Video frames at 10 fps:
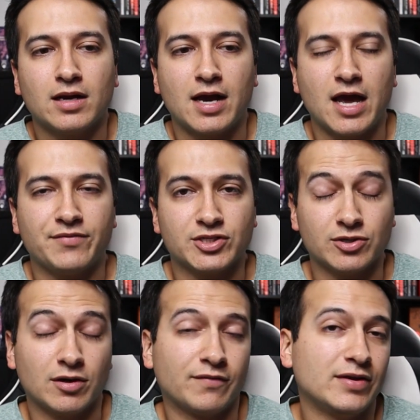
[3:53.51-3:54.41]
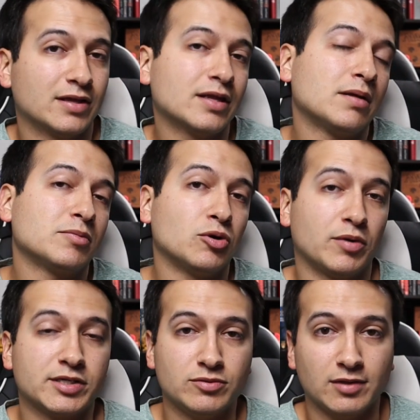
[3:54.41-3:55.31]
I have a strong feeling that I'm
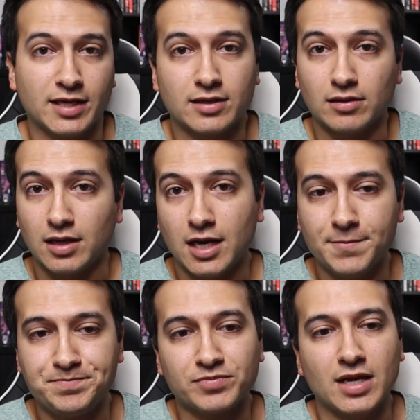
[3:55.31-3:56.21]
going to like it a lot.